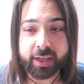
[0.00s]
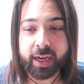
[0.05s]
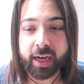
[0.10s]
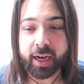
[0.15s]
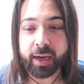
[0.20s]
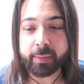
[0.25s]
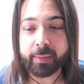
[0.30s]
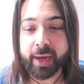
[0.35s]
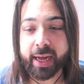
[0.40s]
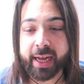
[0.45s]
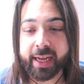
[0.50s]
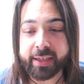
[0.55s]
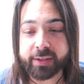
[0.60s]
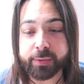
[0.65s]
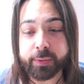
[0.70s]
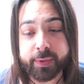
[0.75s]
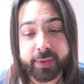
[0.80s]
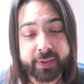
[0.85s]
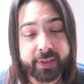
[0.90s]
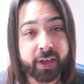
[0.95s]

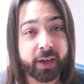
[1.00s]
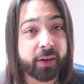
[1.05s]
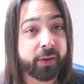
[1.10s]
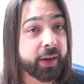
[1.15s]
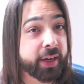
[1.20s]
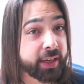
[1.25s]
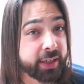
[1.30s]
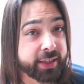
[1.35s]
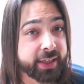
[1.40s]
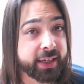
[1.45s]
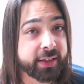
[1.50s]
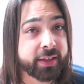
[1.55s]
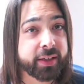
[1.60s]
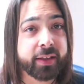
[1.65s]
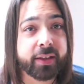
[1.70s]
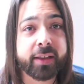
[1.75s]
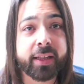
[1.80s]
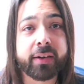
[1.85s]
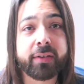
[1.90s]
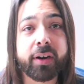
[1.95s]
and also I can tell
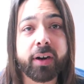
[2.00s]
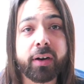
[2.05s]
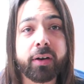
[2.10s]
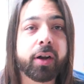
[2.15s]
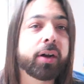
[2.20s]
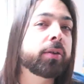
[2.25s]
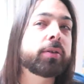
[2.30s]
you that there are